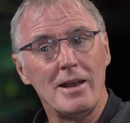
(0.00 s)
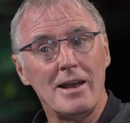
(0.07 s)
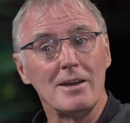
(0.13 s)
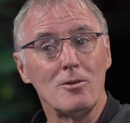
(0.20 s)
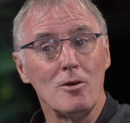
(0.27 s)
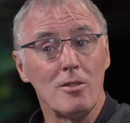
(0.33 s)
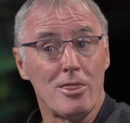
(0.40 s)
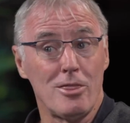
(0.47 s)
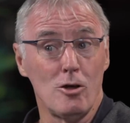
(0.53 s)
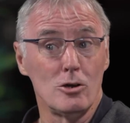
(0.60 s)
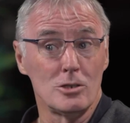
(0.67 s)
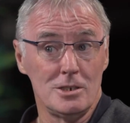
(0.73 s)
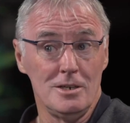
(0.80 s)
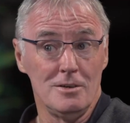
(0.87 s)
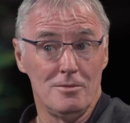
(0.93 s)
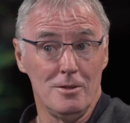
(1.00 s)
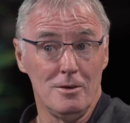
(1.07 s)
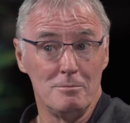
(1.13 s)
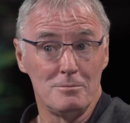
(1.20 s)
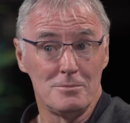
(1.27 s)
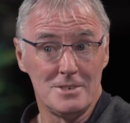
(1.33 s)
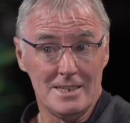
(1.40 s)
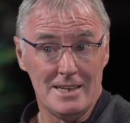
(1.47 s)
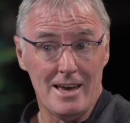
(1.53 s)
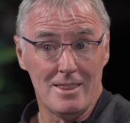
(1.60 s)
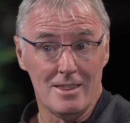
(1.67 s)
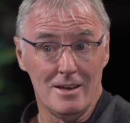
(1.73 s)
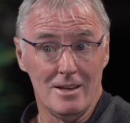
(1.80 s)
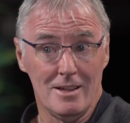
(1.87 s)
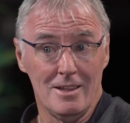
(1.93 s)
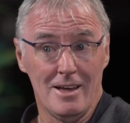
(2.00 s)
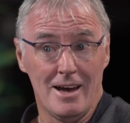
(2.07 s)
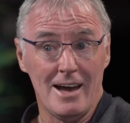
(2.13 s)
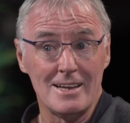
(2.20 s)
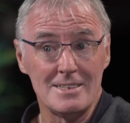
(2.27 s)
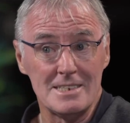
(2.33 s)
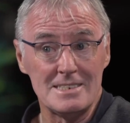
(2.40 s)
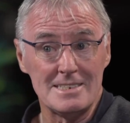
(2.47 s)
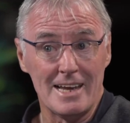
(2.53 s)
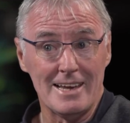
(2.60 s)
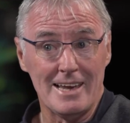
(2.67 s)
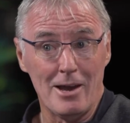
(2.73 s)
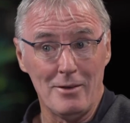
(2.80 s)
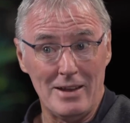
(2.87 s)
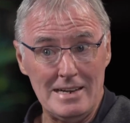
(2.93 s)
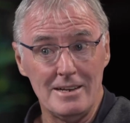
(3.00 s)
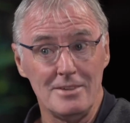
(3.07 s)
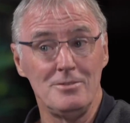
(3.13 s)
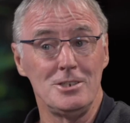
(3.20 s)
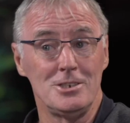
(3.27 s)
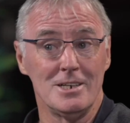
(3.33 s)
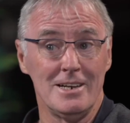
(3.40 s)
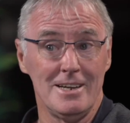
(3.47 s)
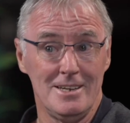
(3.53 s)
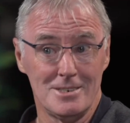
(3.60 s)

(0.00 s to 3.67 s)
when I'd got 30 of them together that I had to take out individually,